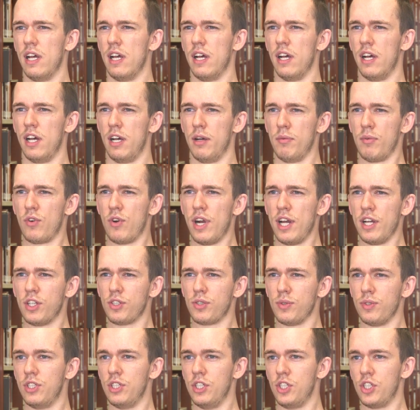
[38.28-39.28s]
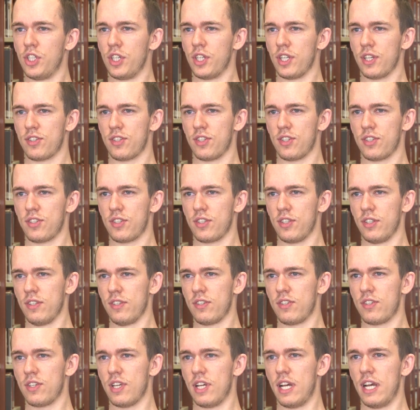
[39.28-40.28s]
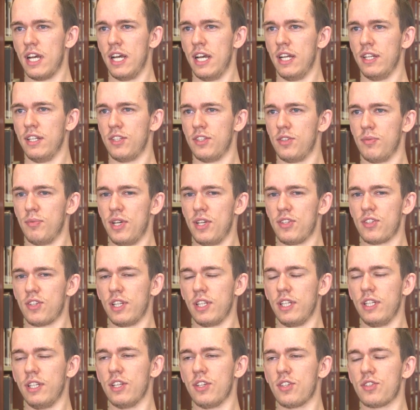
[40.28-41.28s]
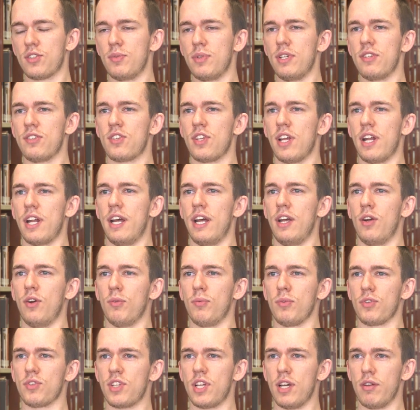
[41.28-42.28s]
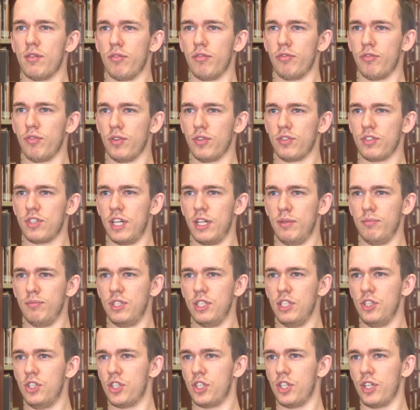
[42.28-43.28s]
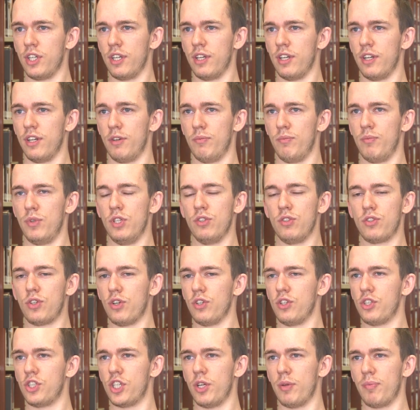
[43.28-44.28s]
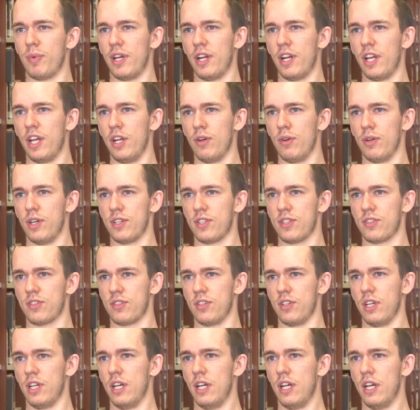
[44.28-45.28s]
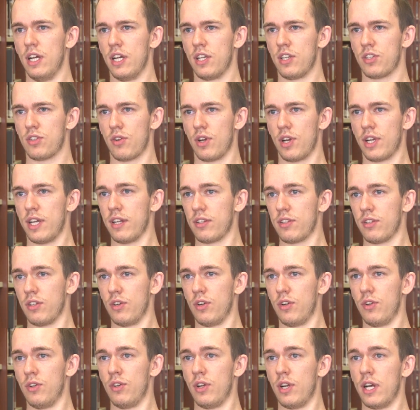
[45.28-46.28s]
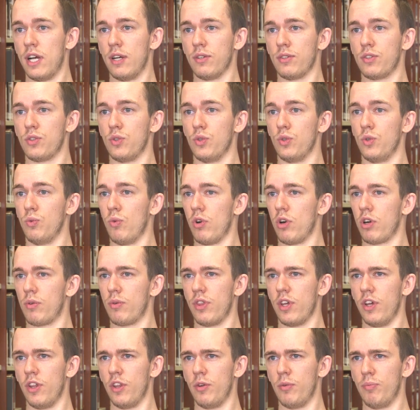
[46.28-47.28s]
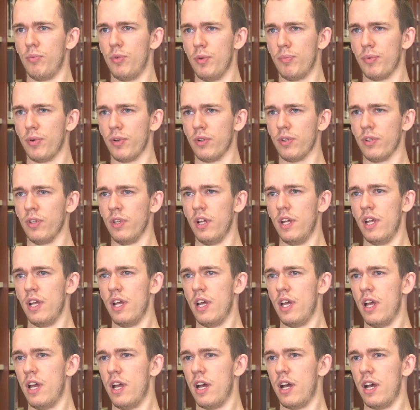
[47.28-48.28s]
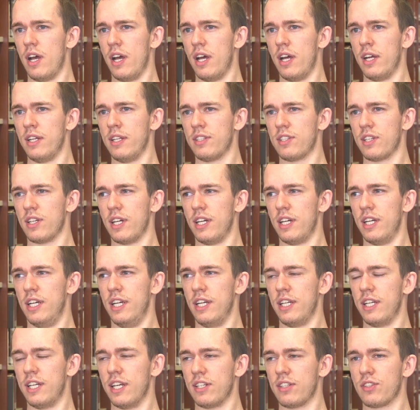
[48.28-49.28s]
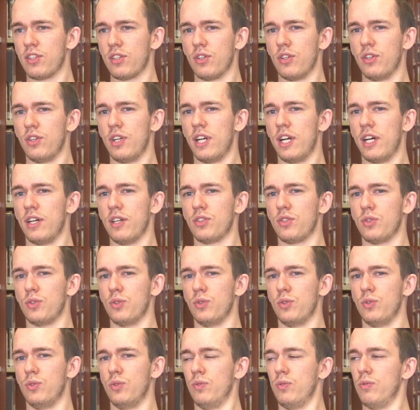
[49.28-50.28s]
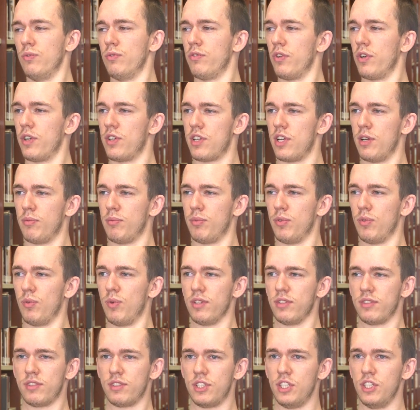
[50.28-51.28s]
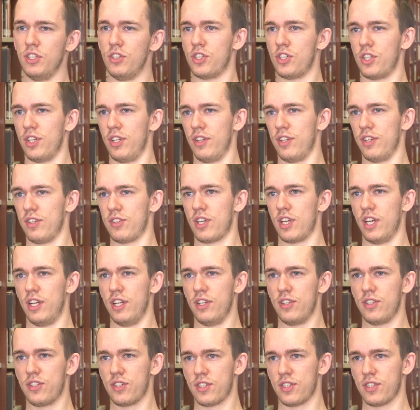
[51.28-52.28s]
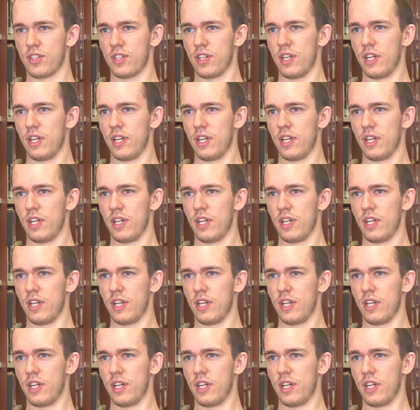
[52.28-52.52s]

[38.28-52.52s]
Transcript: I'm a graduate teaching assistant, and basically this means that I almost have a full-time teaching internship at AUS. So I get to learn how to work with other people, and I get to learn how to, for example, well, teach in this case.